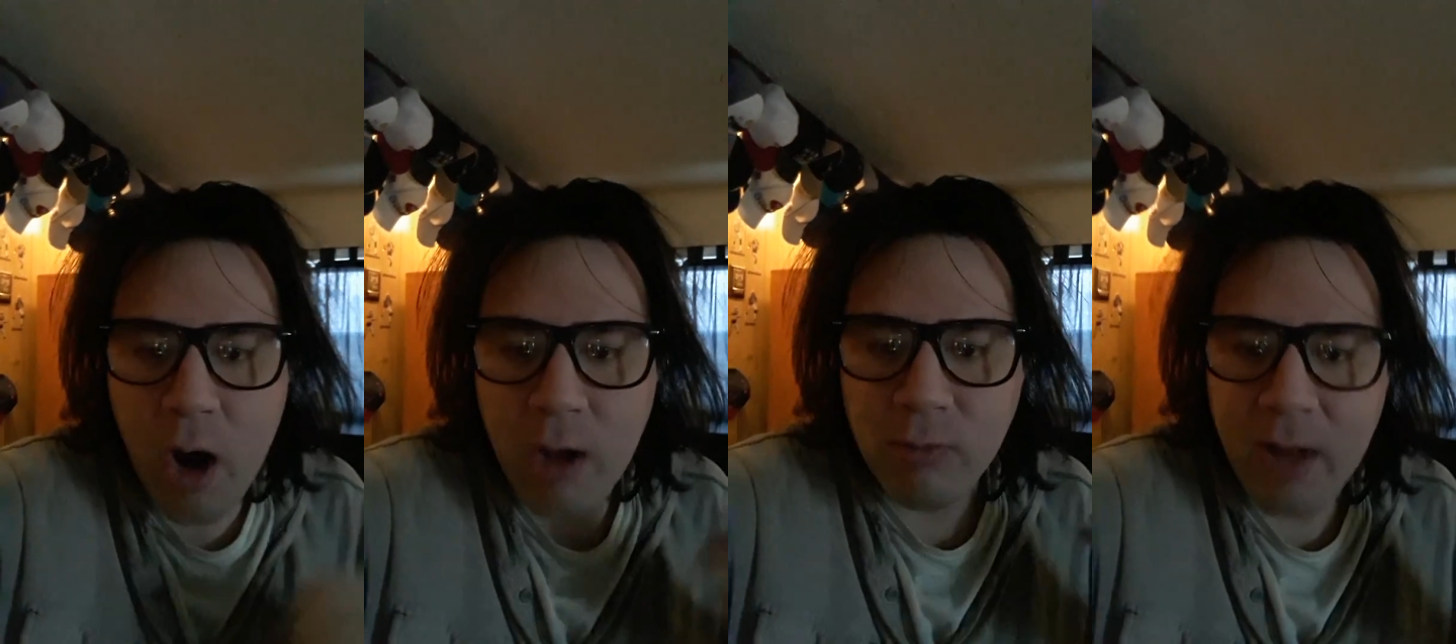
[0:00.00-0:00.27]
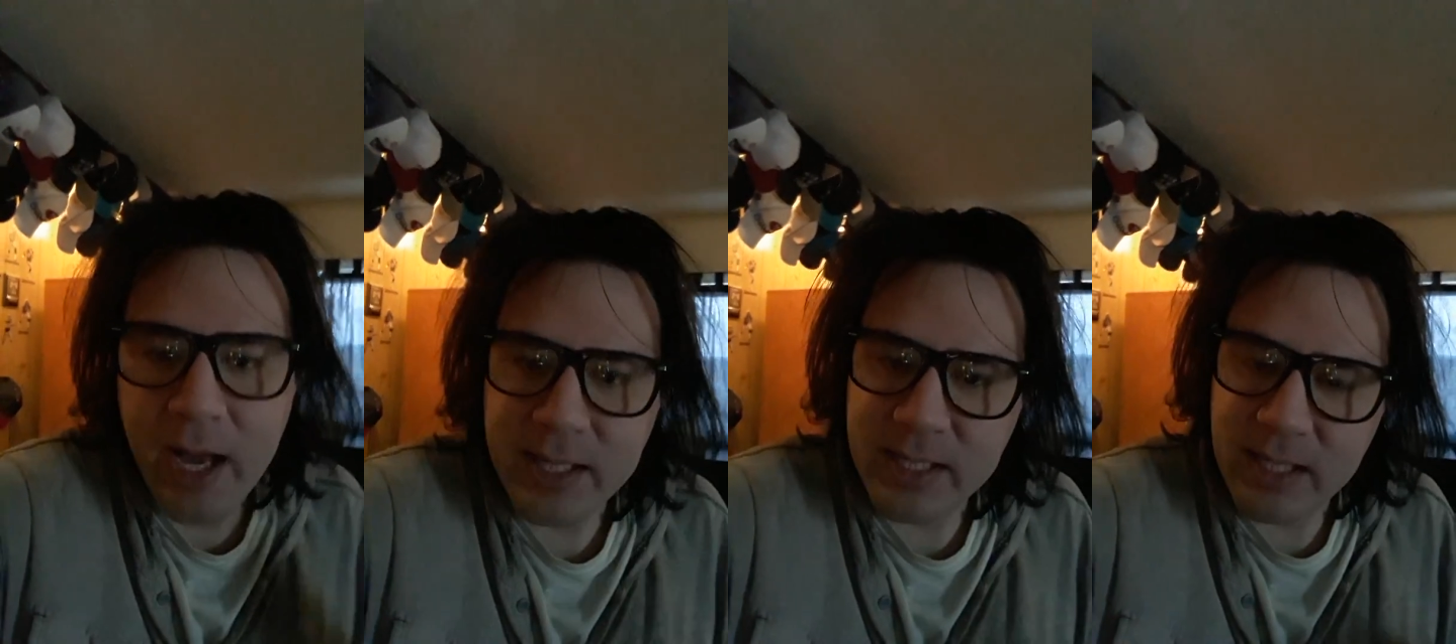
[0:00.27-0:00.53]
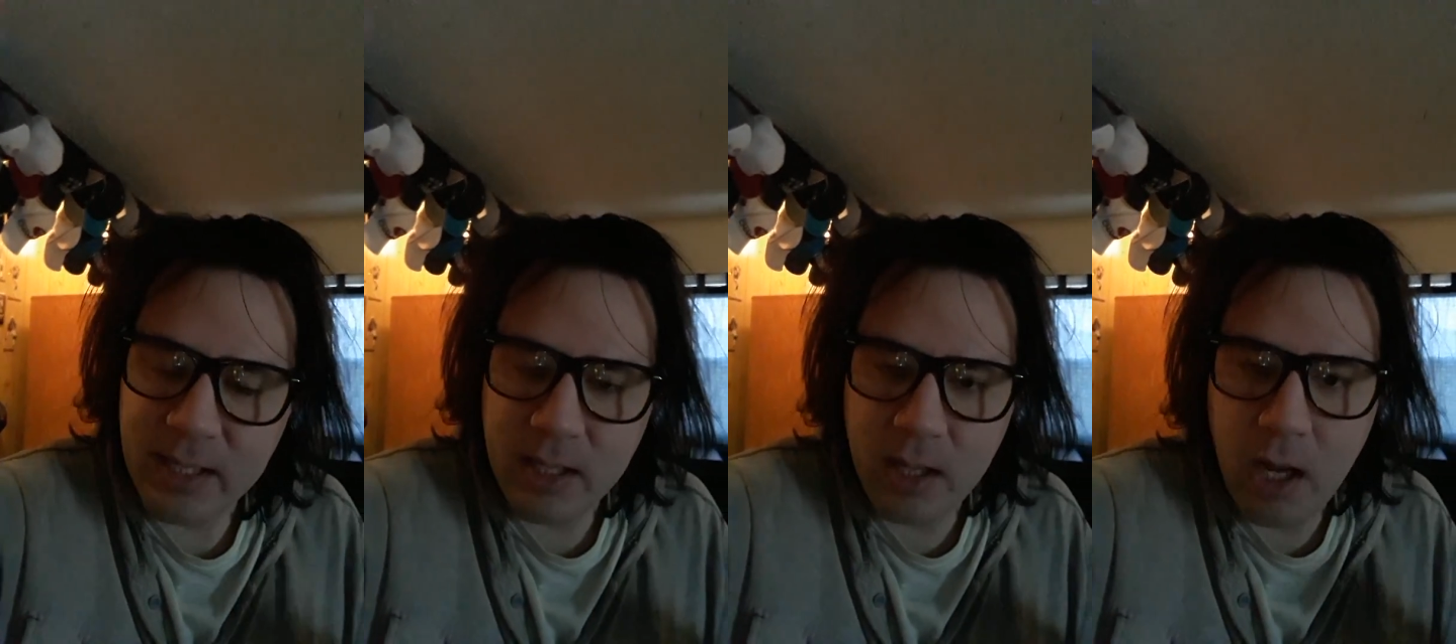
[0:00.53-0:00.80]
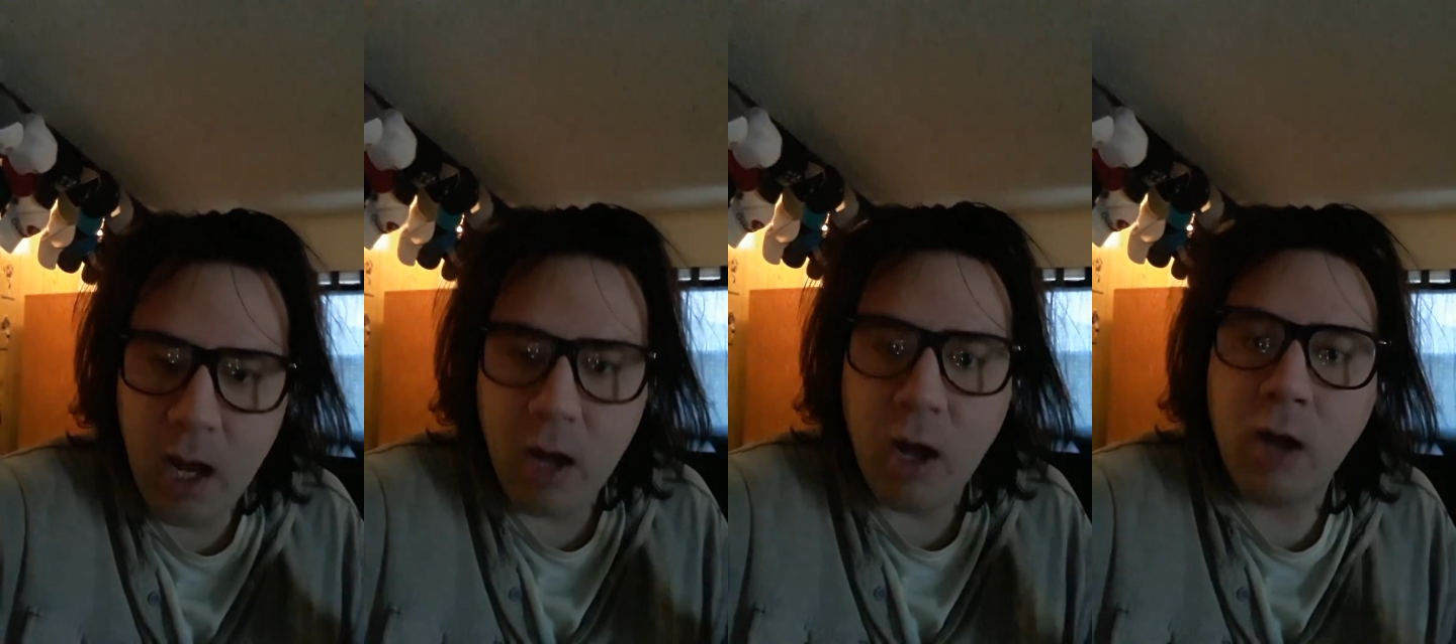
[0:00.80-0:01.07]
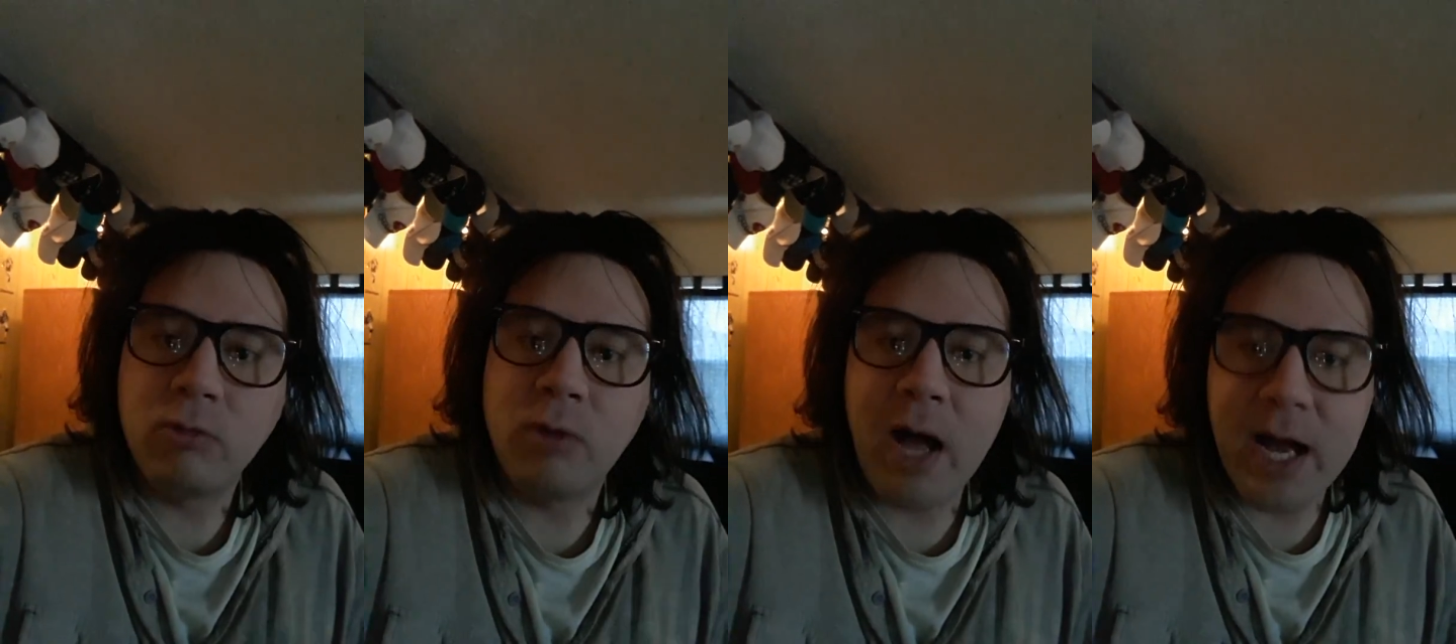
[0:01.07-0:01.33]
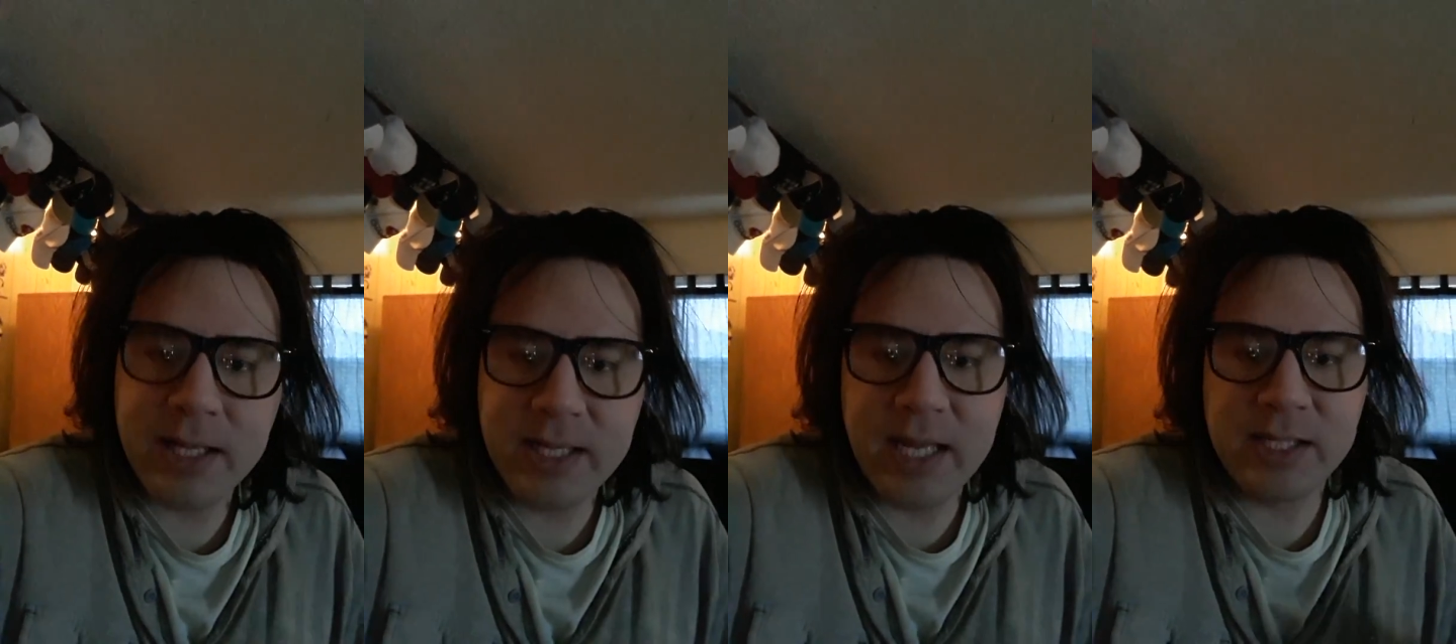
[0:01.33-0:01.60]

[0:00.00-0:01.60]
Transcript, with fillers: I liked a lot.